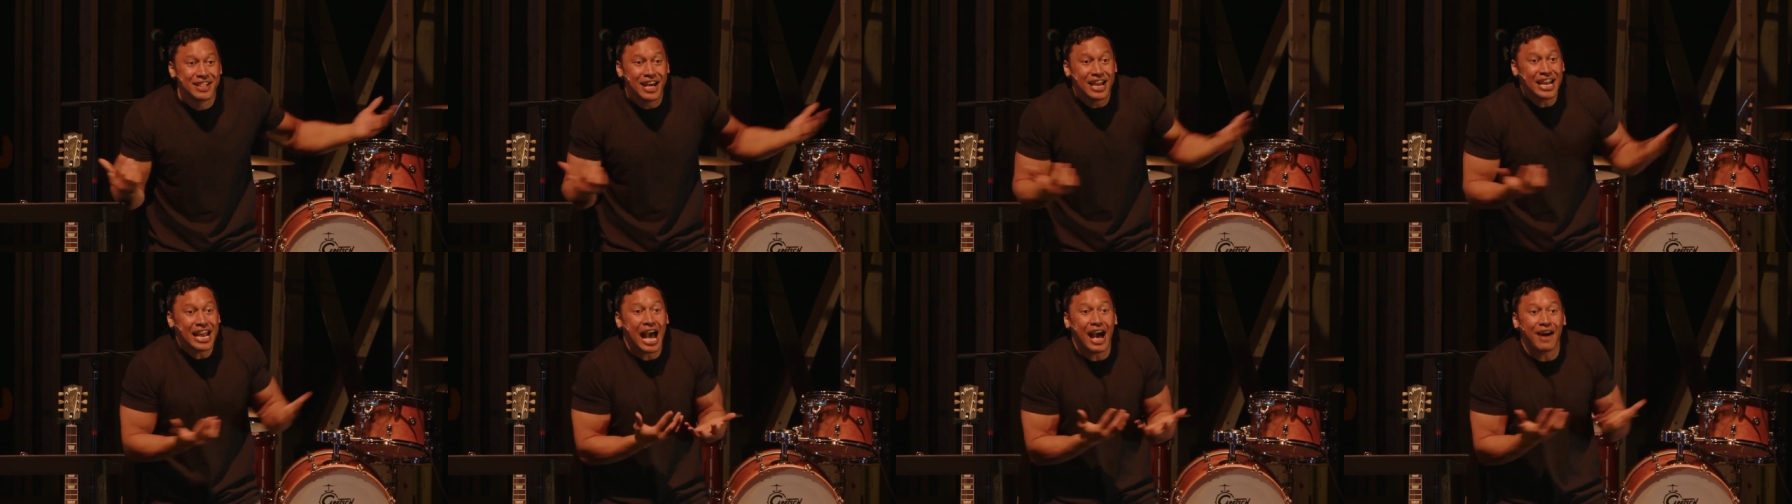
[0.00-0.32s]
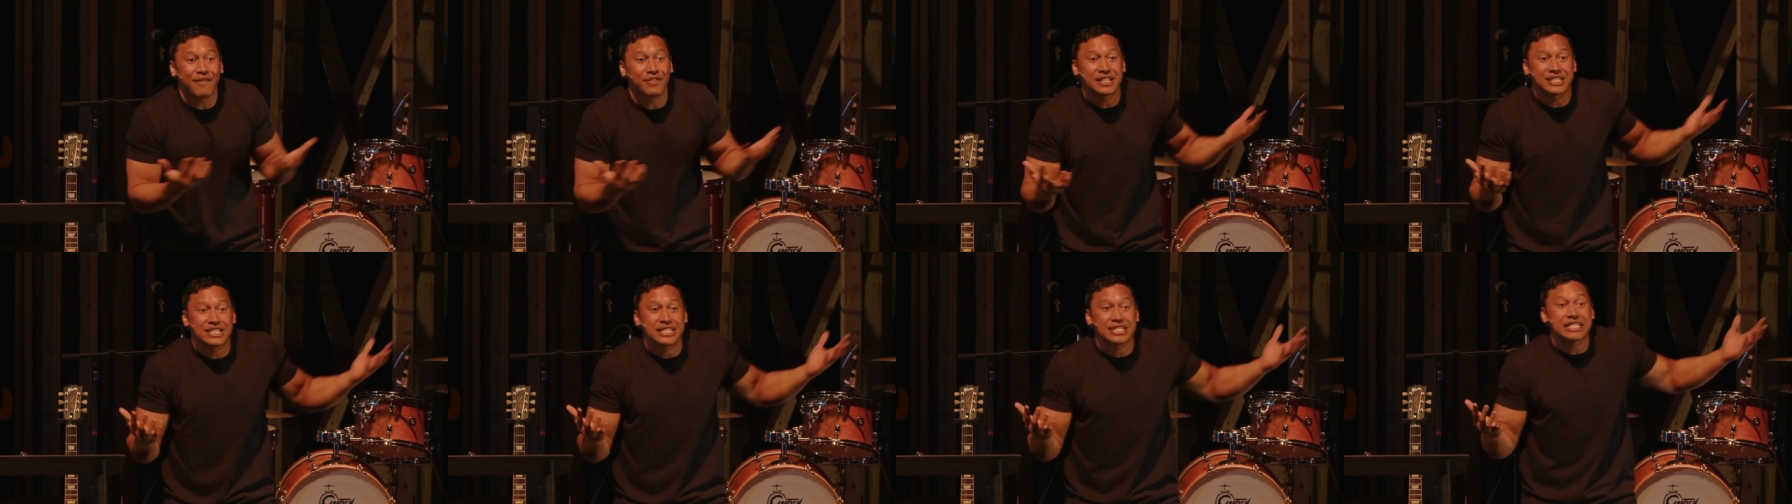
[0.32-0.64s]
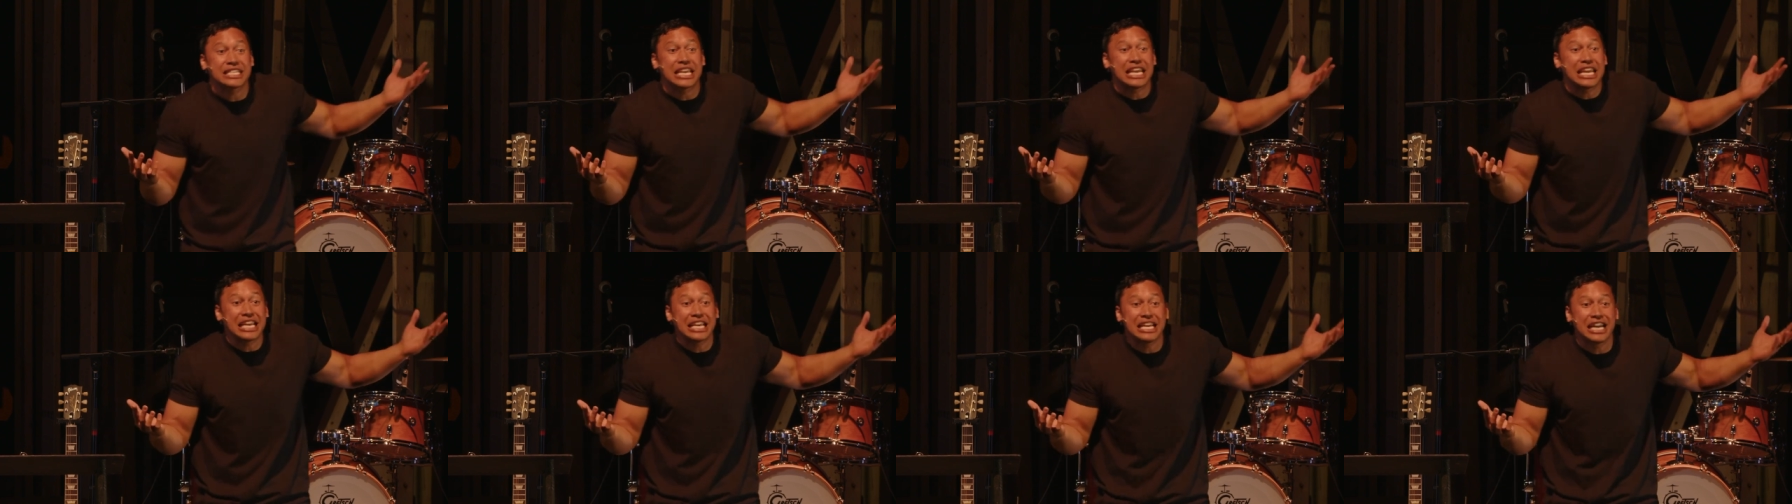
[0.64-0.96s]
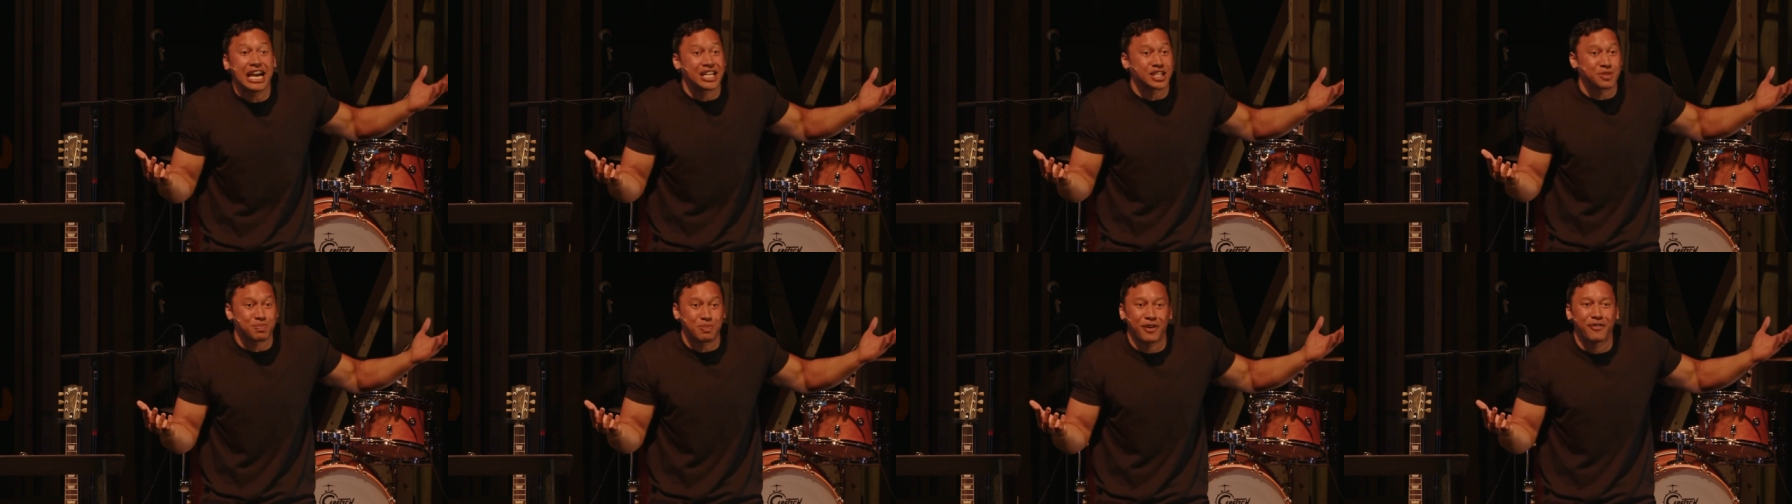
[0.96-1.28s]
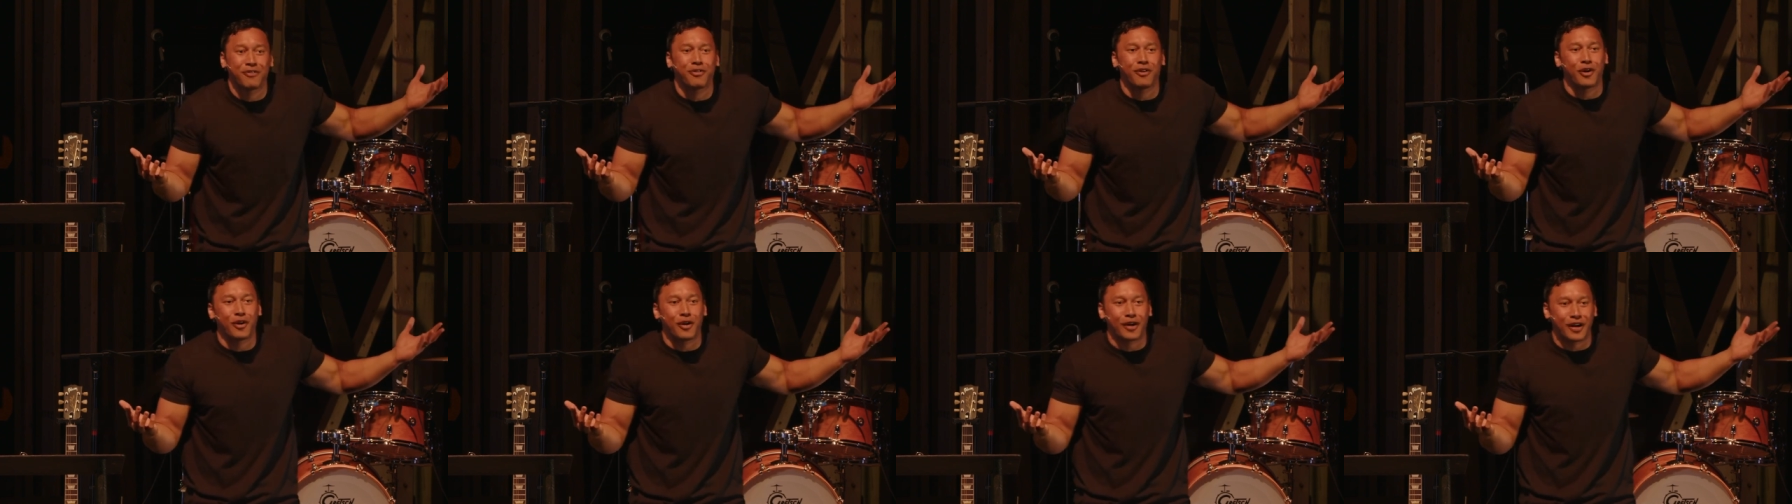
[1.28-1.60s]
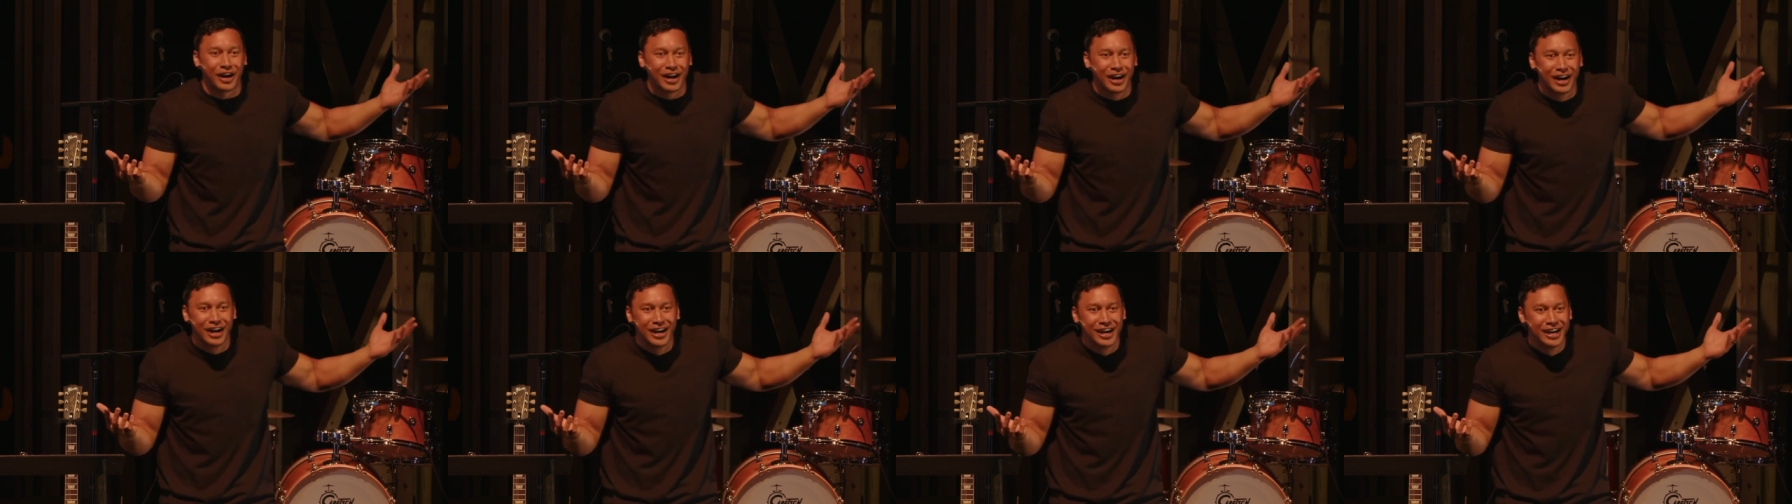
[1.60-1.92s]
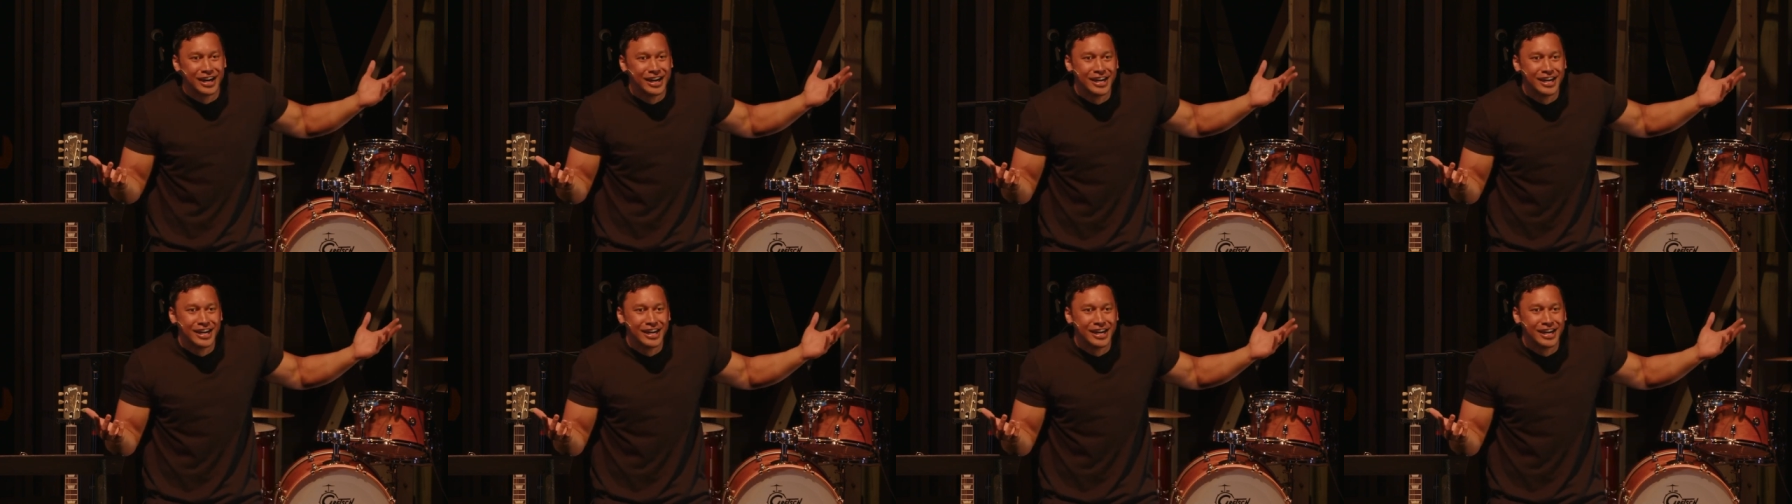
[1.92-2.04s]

They haven't seen us before.